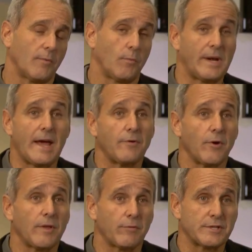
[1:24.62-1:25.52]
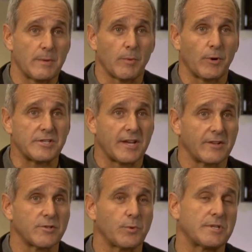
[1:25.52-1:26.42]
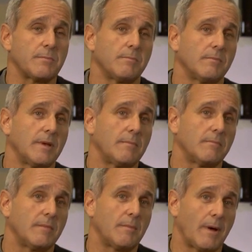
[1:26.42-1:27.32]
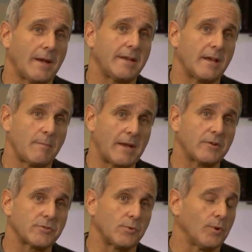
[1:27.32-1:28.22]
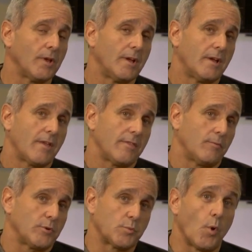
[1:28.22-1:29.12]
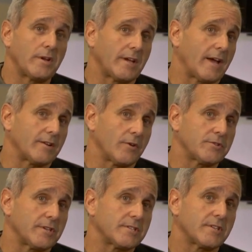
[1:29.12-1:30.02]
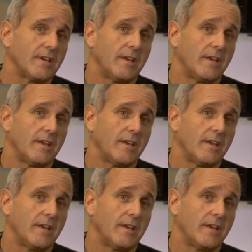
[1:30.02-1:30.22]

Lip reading: We now know that, for example, breast cancer, which in my day in medical school was one diagnosis,